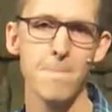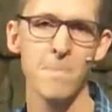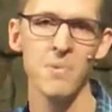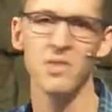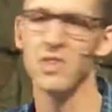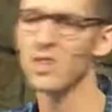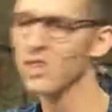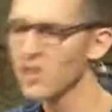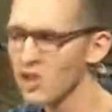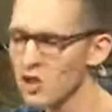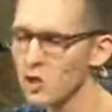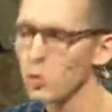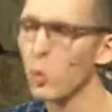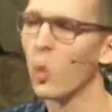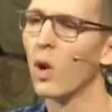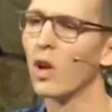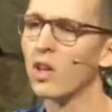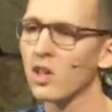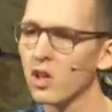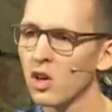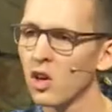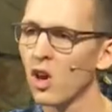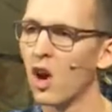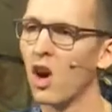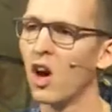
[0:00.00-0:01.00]
This is
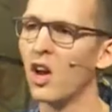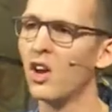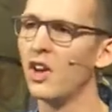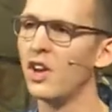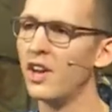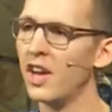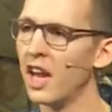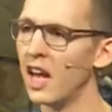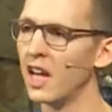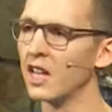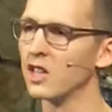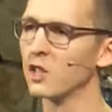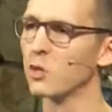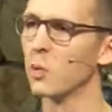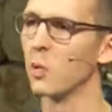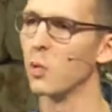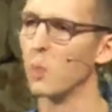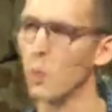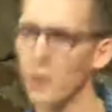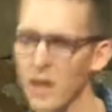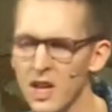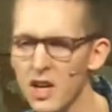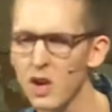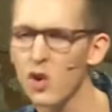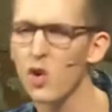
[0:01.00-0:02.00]
what God does
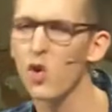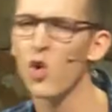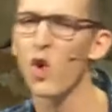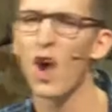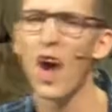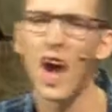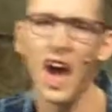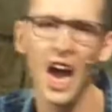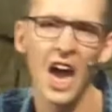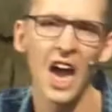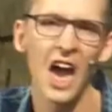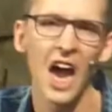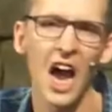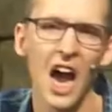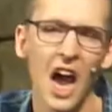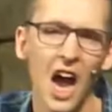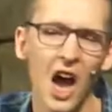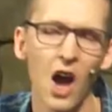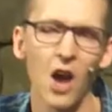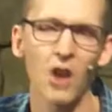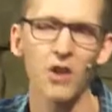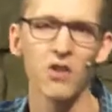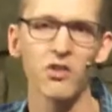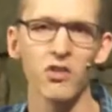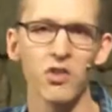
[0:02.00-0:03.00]
when we cry
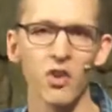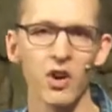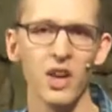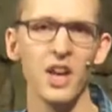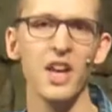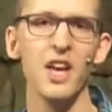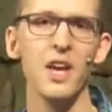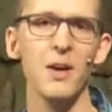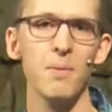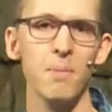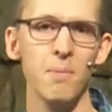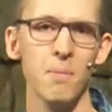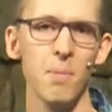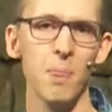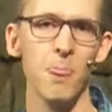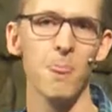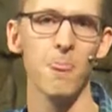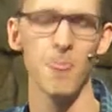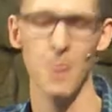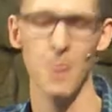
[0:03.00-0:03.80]
out for him